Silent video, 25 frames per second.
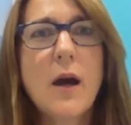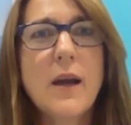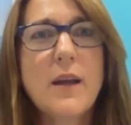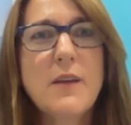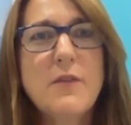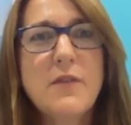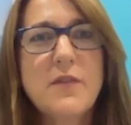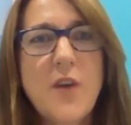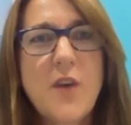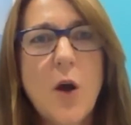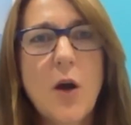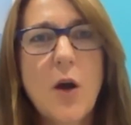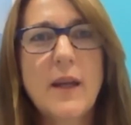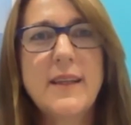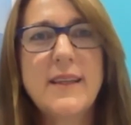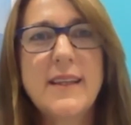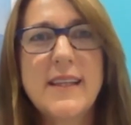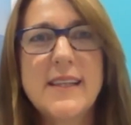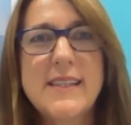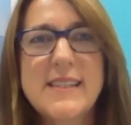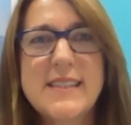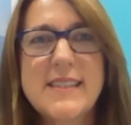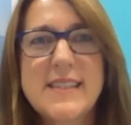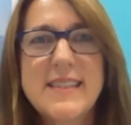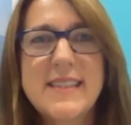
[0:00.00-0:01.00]
find
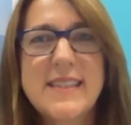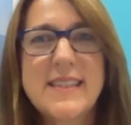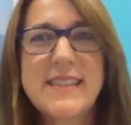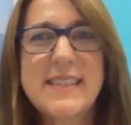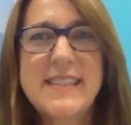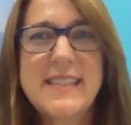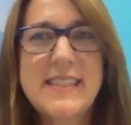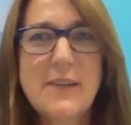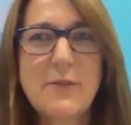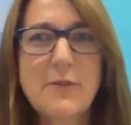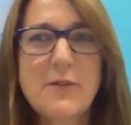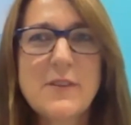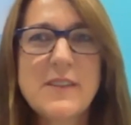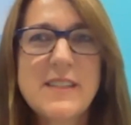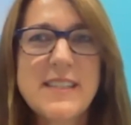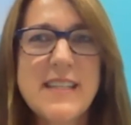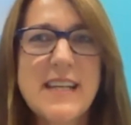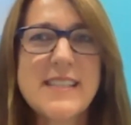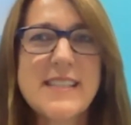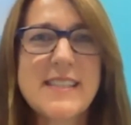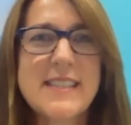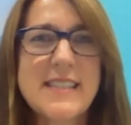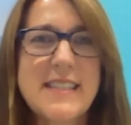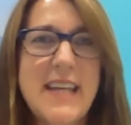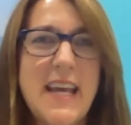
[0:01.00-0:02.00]
that the different
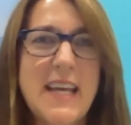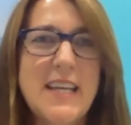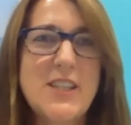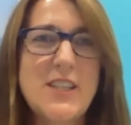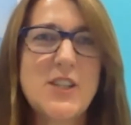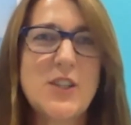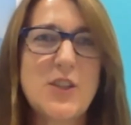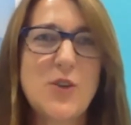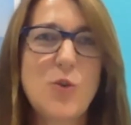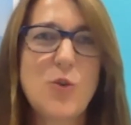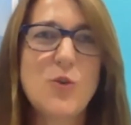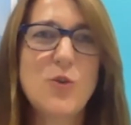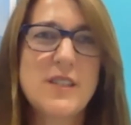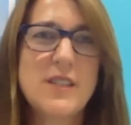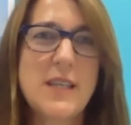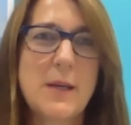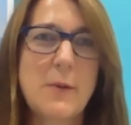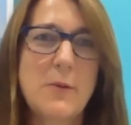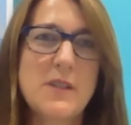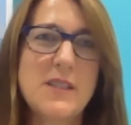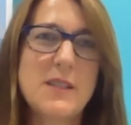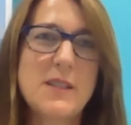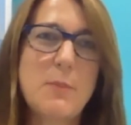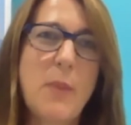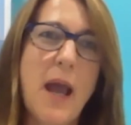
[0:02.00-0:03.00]
destination also
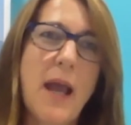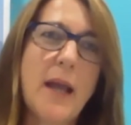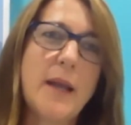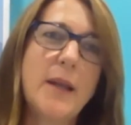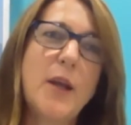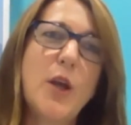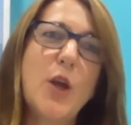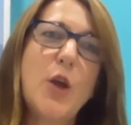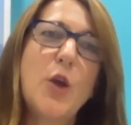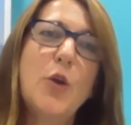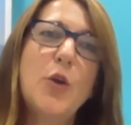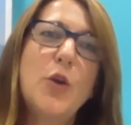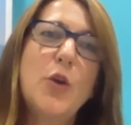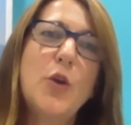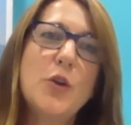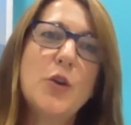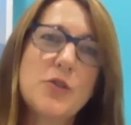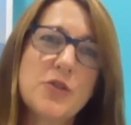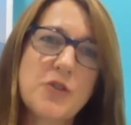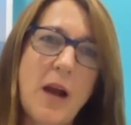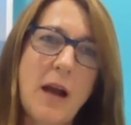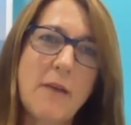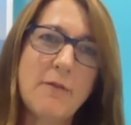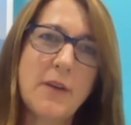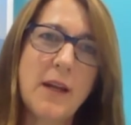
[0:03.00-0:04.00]
is about who
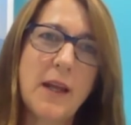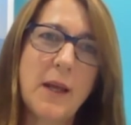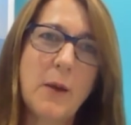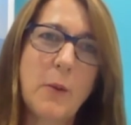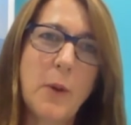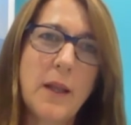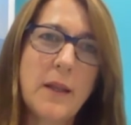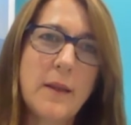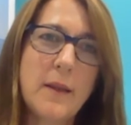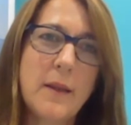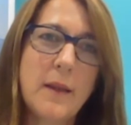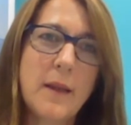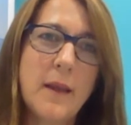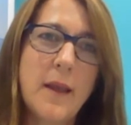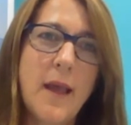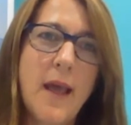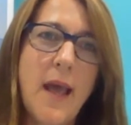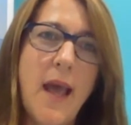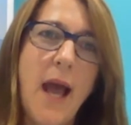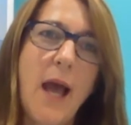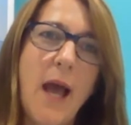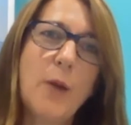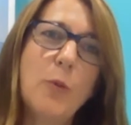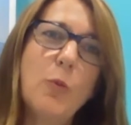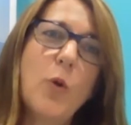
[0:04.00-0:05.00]
you're traveling with
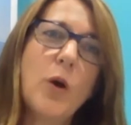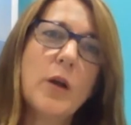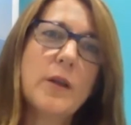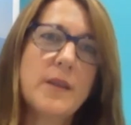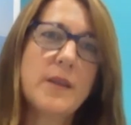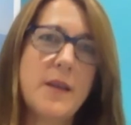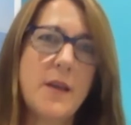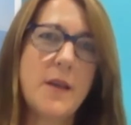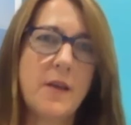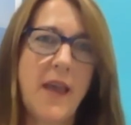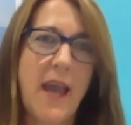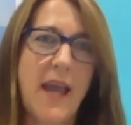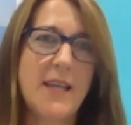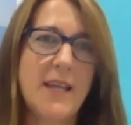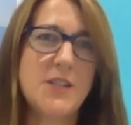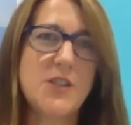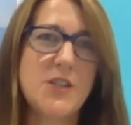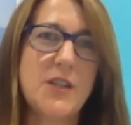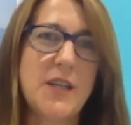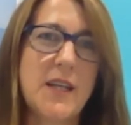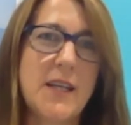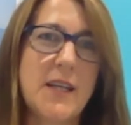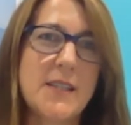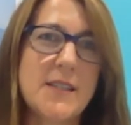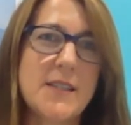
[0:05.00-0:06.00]
and what the
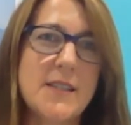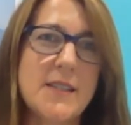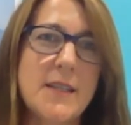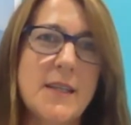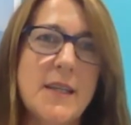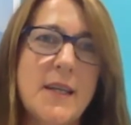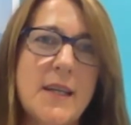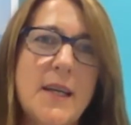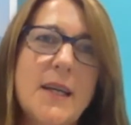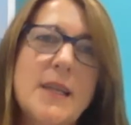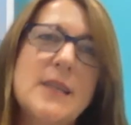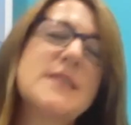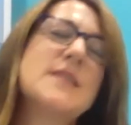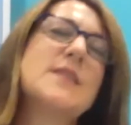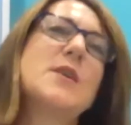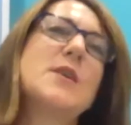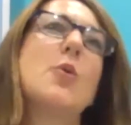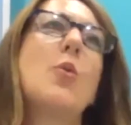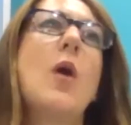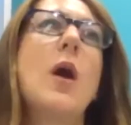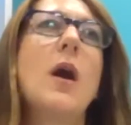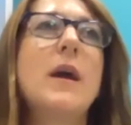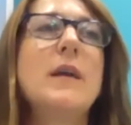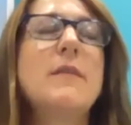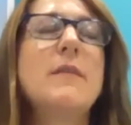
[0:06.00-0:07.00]
occasion is. Mm-hmm.
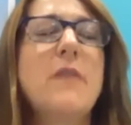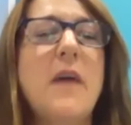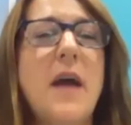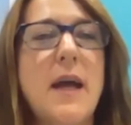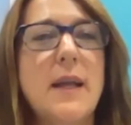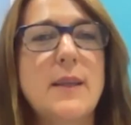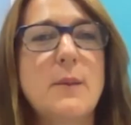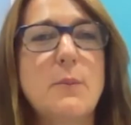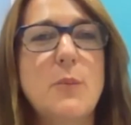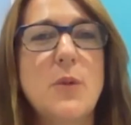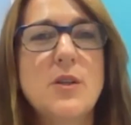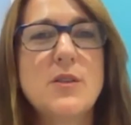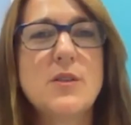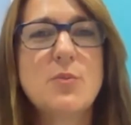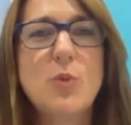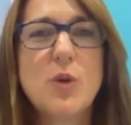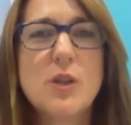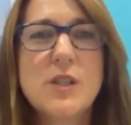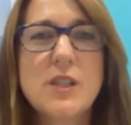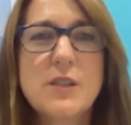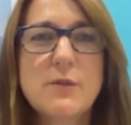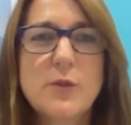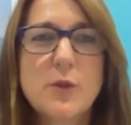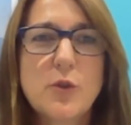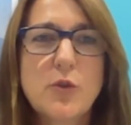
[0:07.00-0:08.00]
So I've had the most
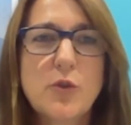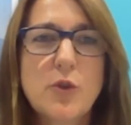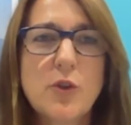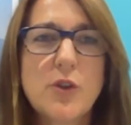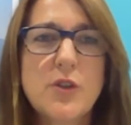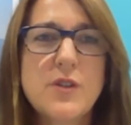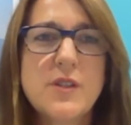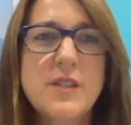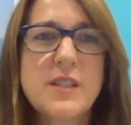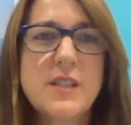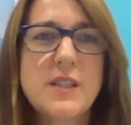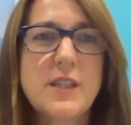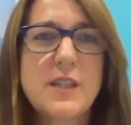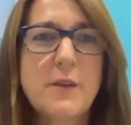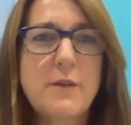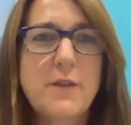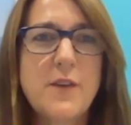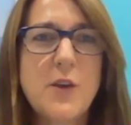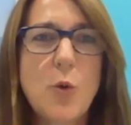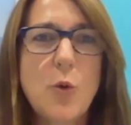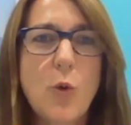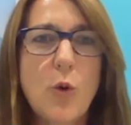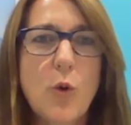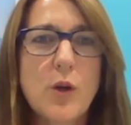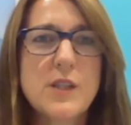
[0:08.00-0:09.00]
wonderful cruise to the
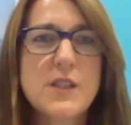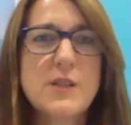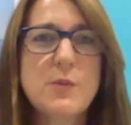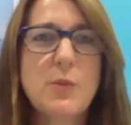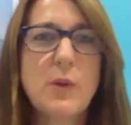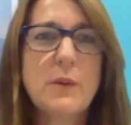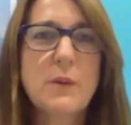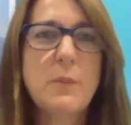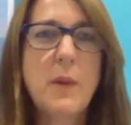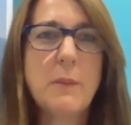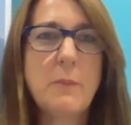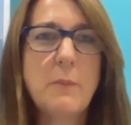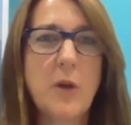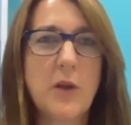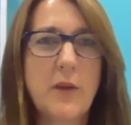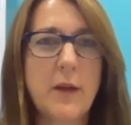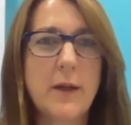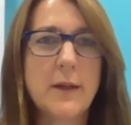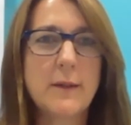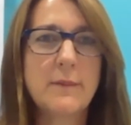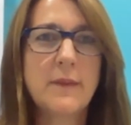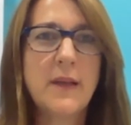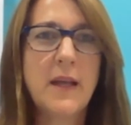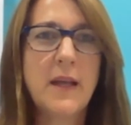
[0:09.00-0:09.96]
fjords with my mother.